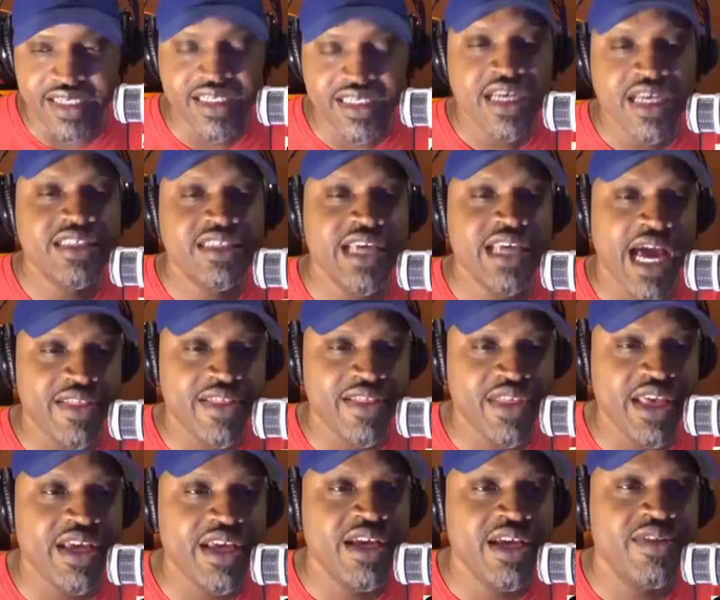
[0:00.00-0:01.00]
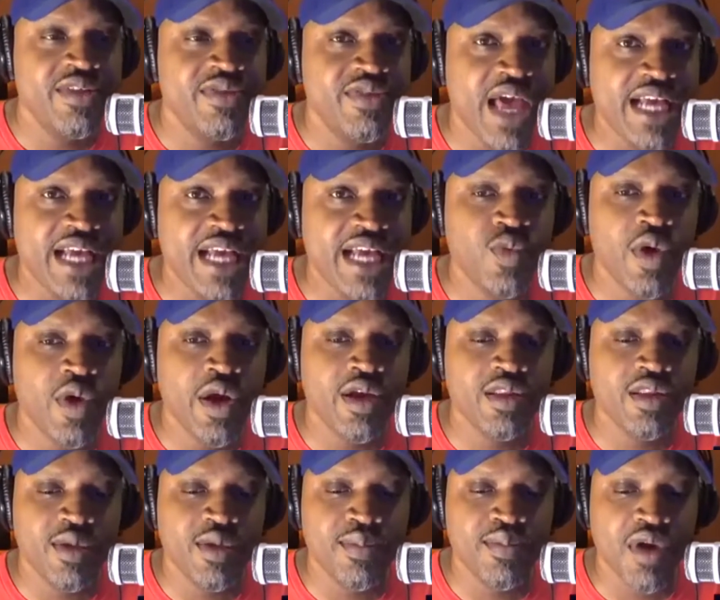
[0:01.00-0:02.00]
See, I think that's where
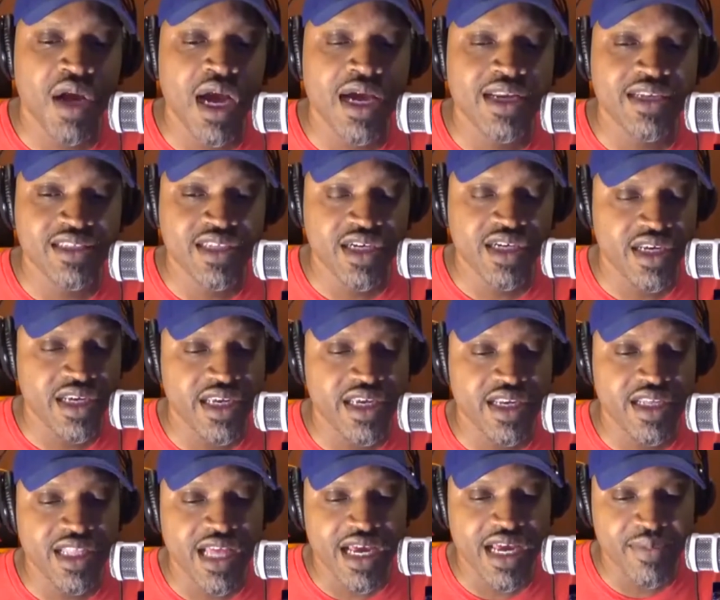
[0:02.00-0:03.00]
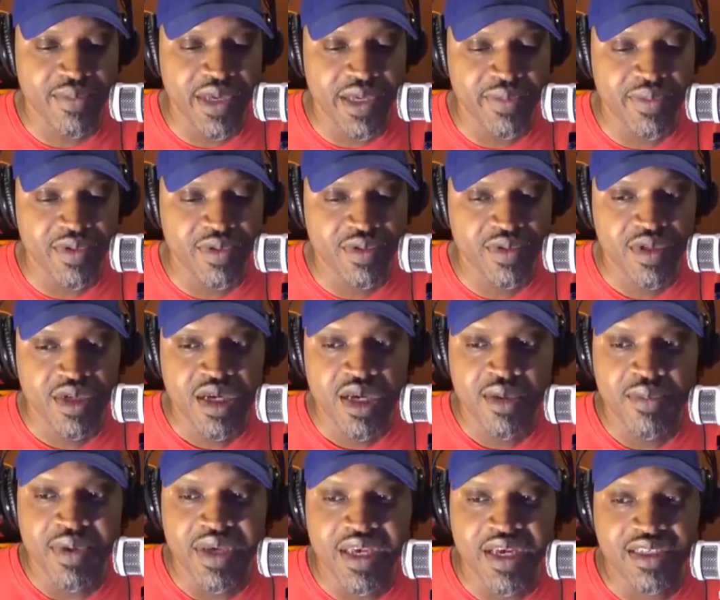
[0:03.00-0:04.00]
LeBron is going to get a lot of people,
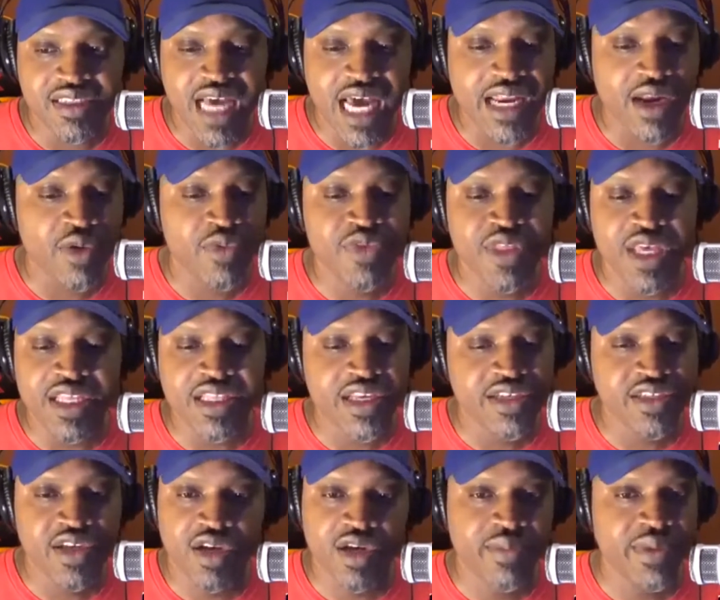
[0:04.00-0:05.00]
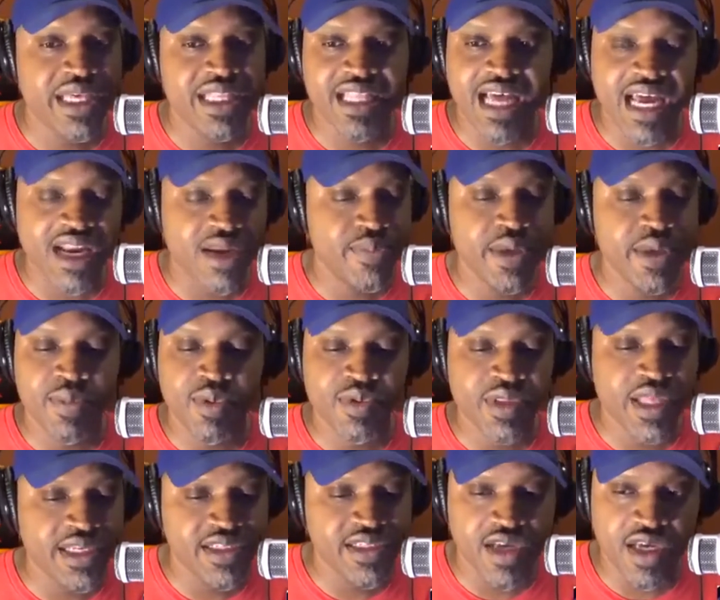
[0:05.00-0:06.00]
because I don't think there's going to be a lot of people
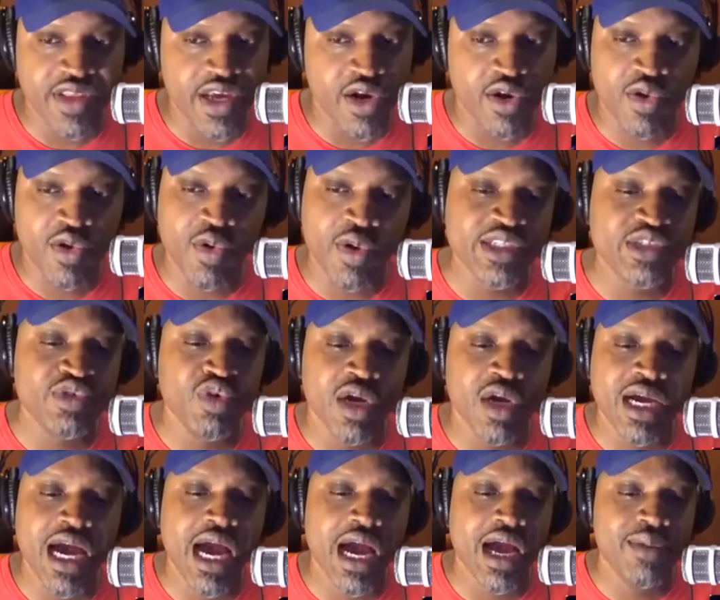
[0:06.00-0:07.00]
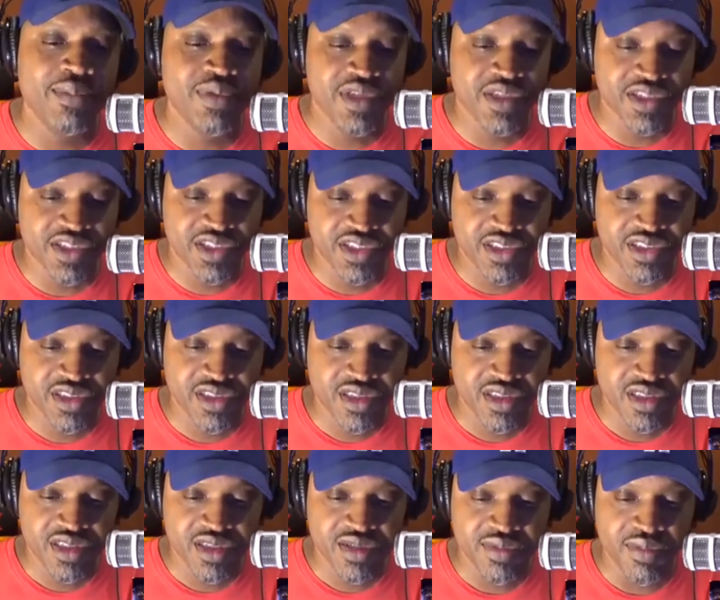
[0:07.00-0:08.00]
that are going to accomplish
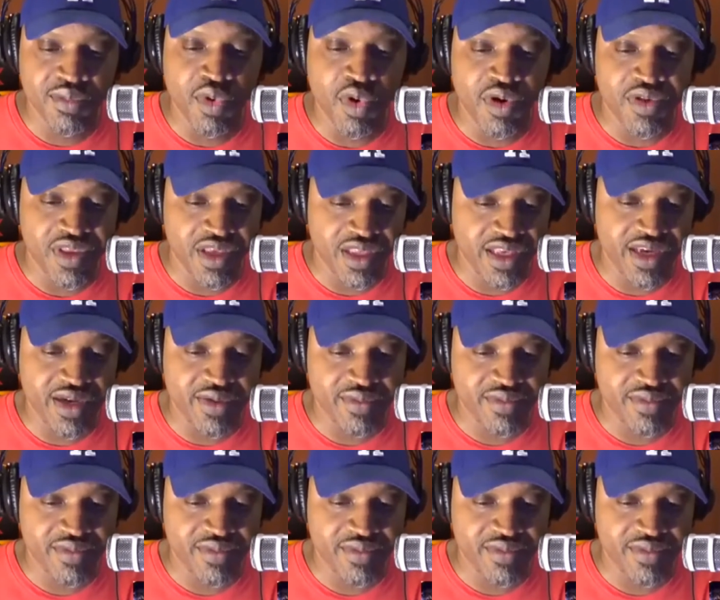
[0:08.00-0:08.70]
more than him.